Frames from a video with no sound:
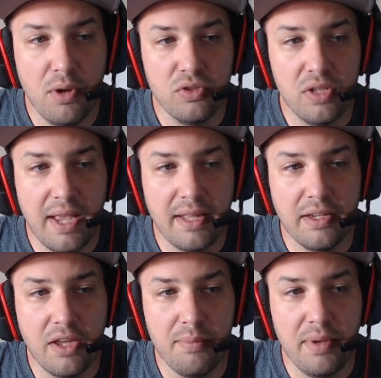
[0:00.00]
most
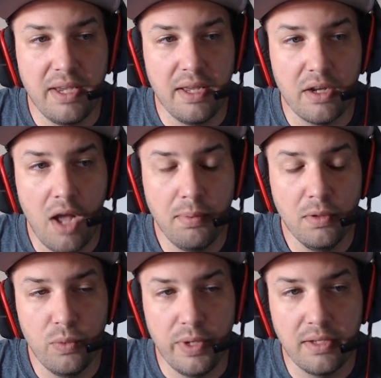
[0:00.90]
likely going to be in a
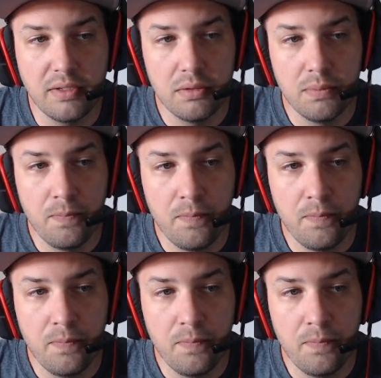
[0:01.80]
couple of weeks,